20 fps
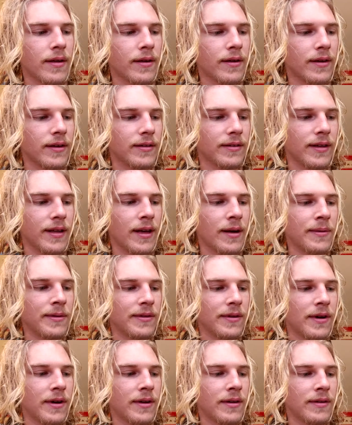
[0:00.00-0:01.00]
because
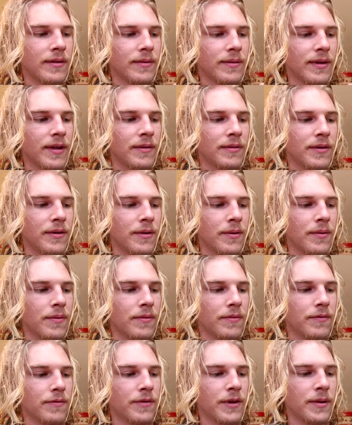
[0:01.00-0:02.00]
Amazon gives you
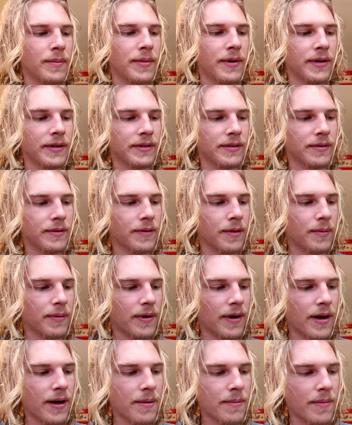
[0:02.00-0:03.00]
free books for
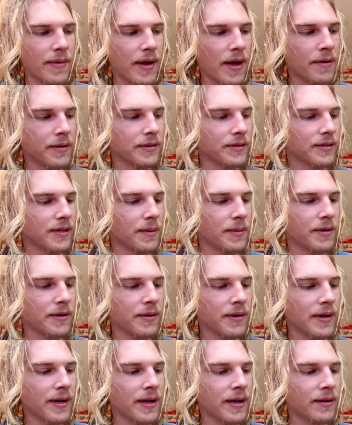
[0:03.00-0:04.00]
Prime every single time you do
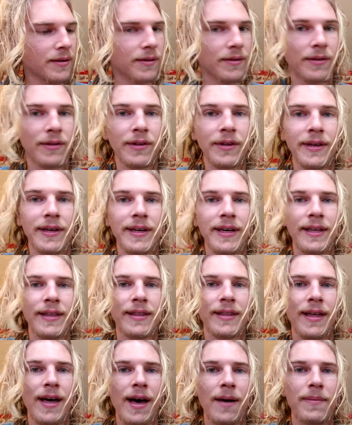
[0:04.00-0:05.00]
it, and look
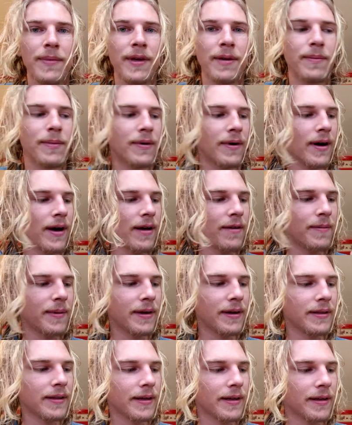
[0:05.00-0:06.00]
at that, people. I've been
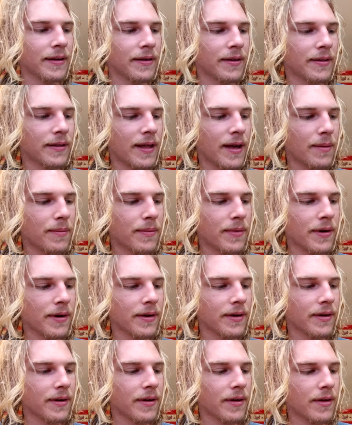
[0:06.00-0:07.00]
clicking on that book
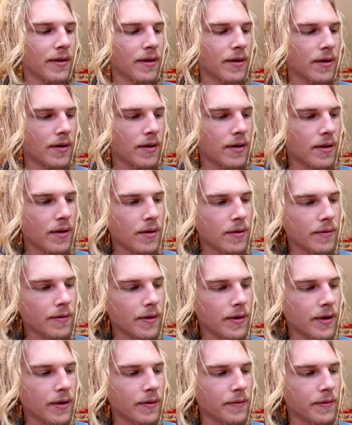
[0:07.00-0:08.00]

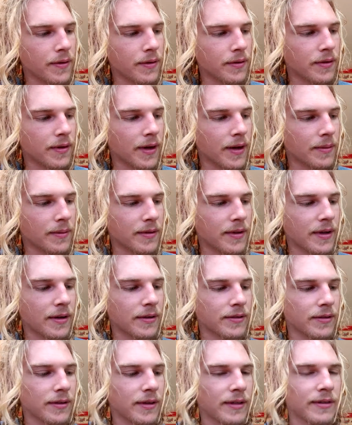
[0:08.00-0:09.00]
for a few times now,
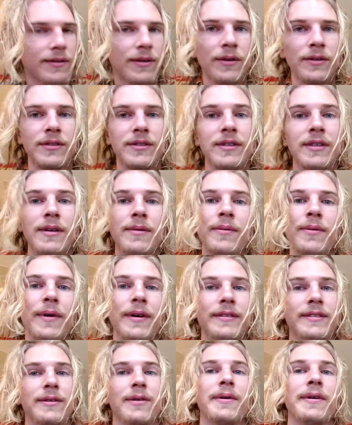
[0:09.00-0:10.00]
so let's go see
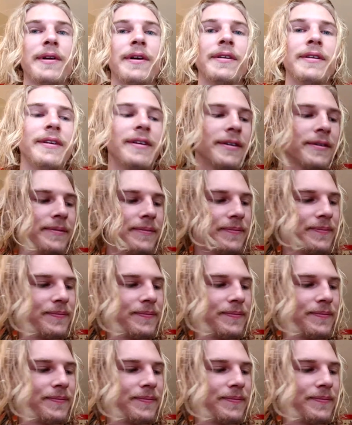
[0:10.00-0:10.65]
what's going on here.